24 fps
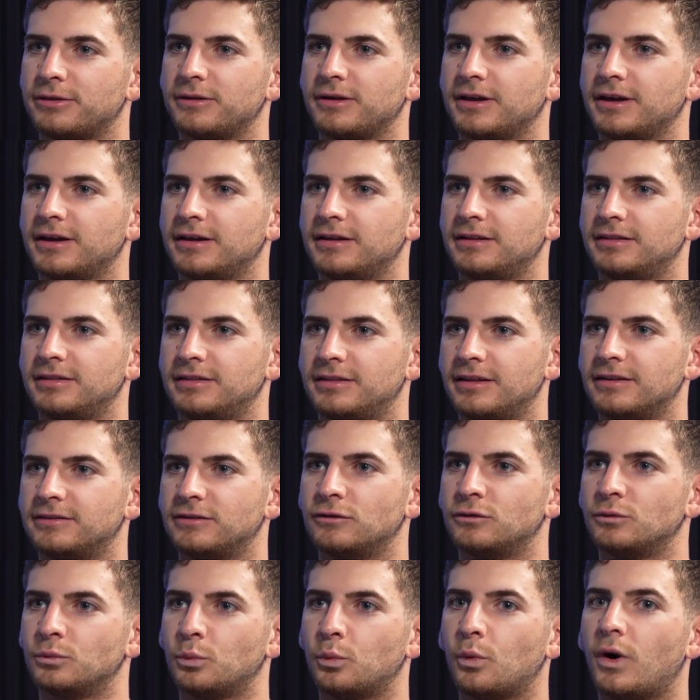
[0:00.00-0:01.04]
and this
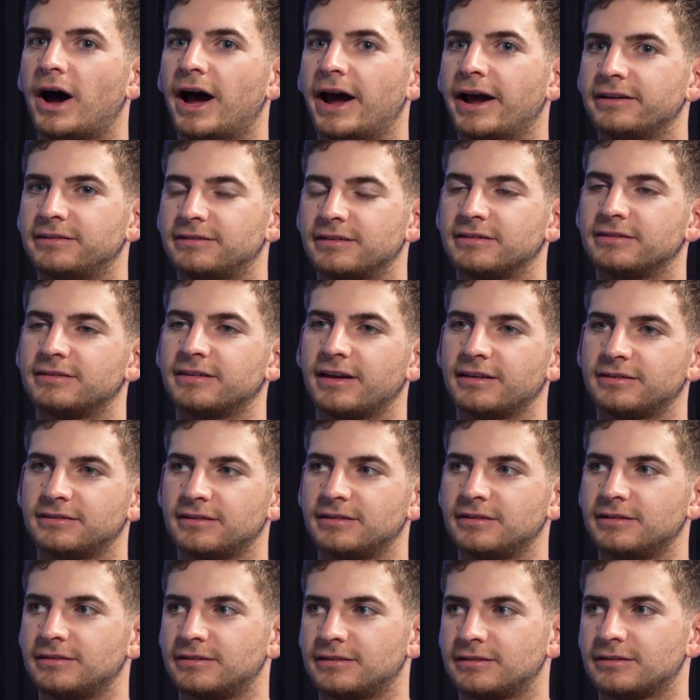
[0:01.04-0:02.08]
is why success
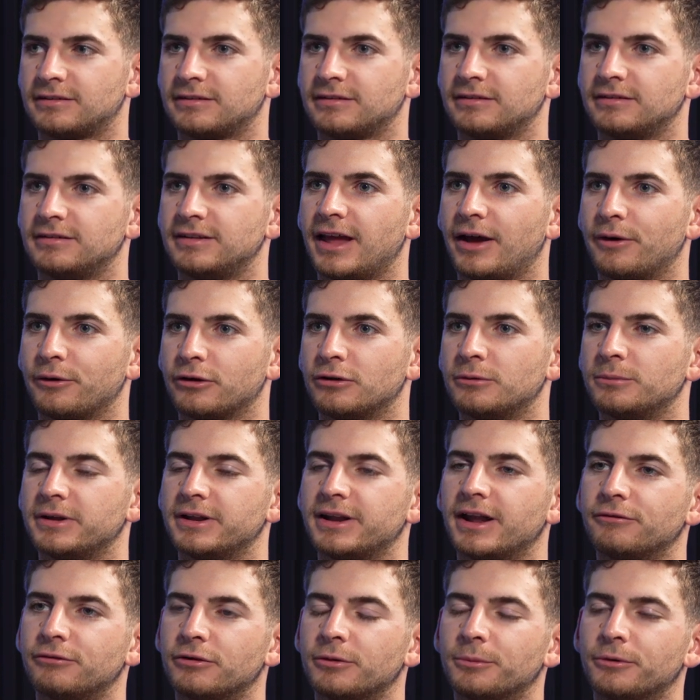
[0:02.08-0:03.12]
is now going to be
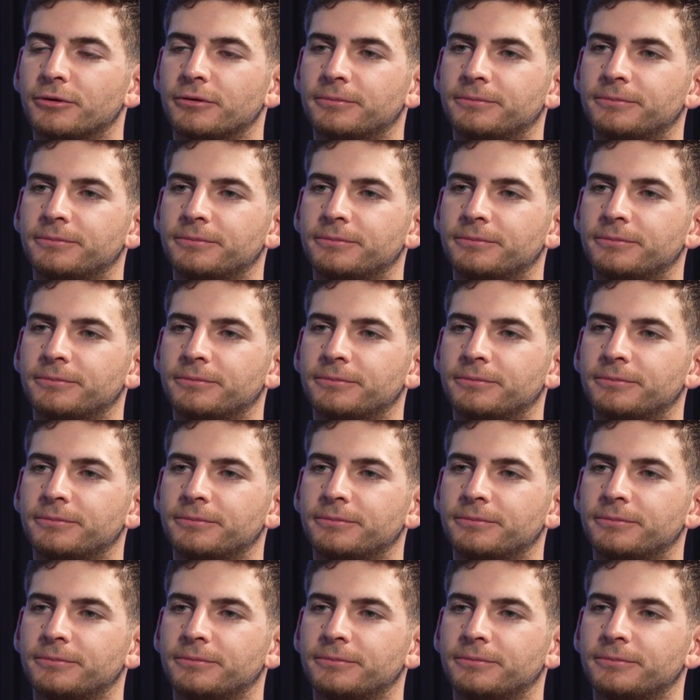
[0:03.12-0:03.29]
inevitable?